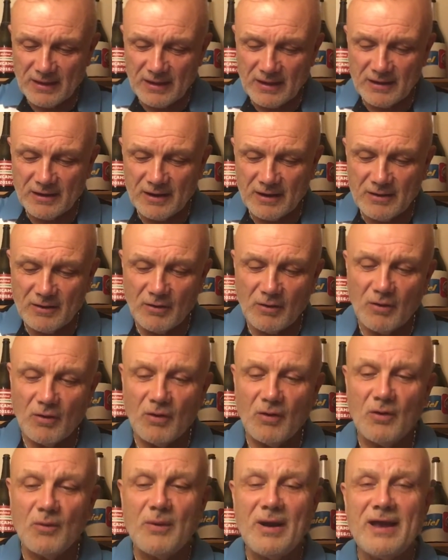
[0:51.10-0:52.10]
And I
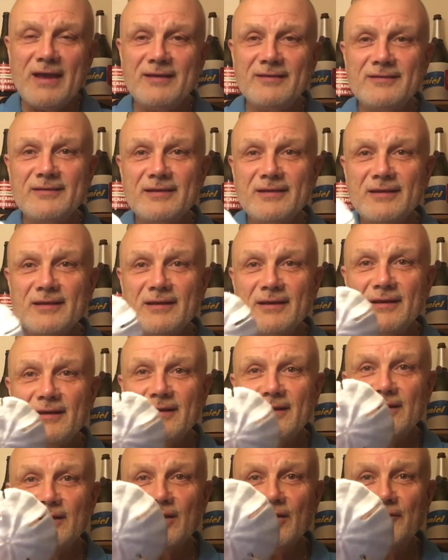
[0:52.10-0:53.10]
always
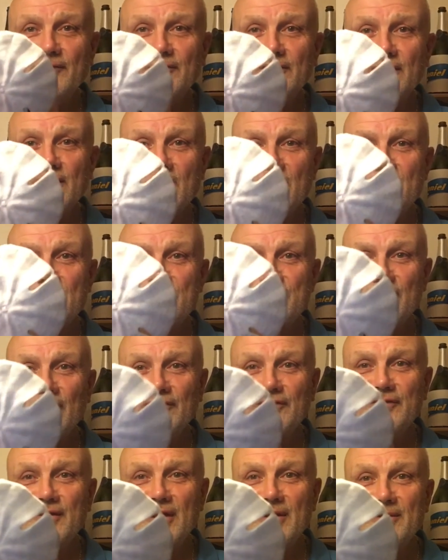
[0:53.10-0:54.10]
love to come
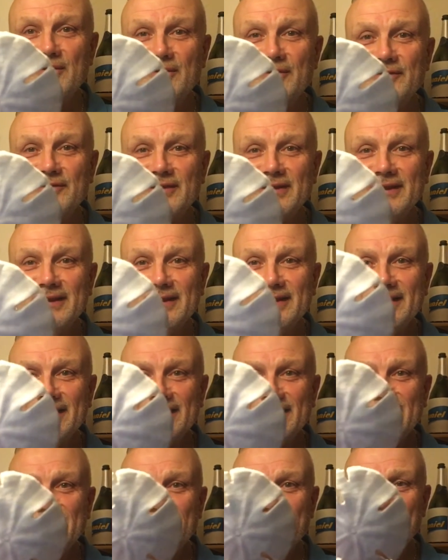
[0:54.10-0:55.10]
across those
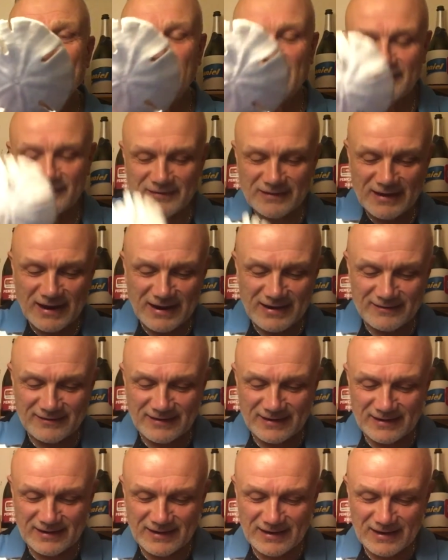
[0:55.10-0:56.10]

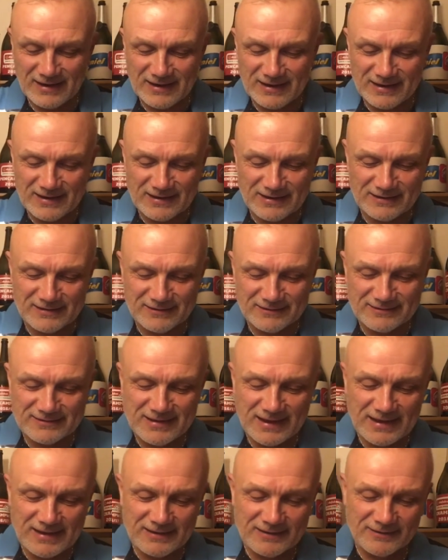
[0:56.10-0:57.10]
fascinating little
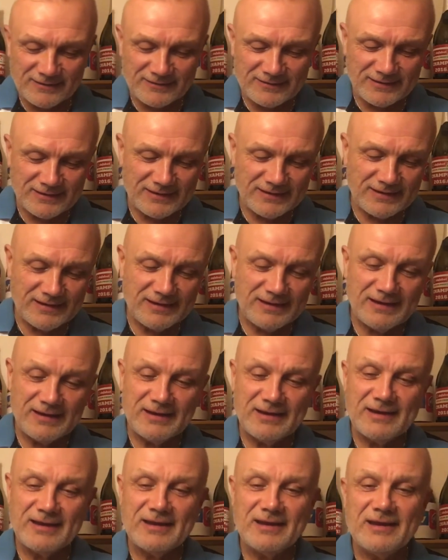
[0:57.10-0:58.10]
things.
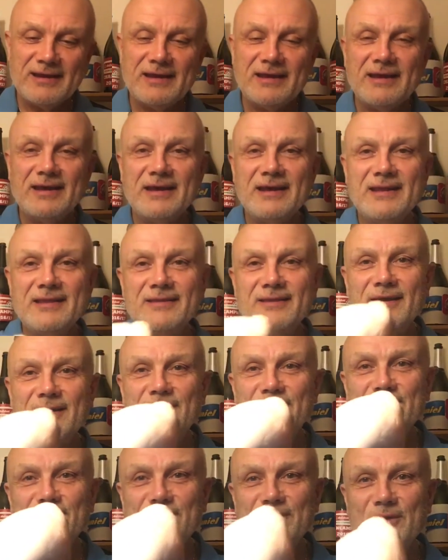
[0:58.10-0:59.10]
And
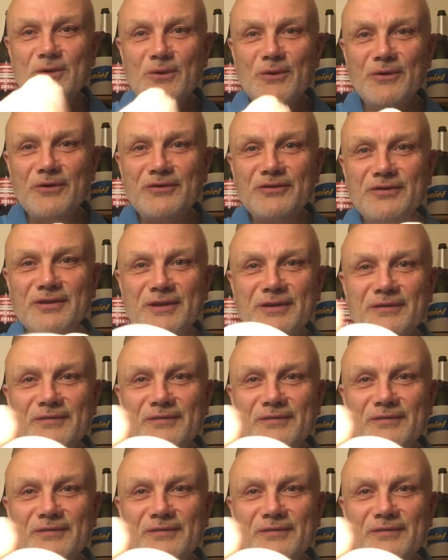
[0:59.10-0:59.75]
those, of course,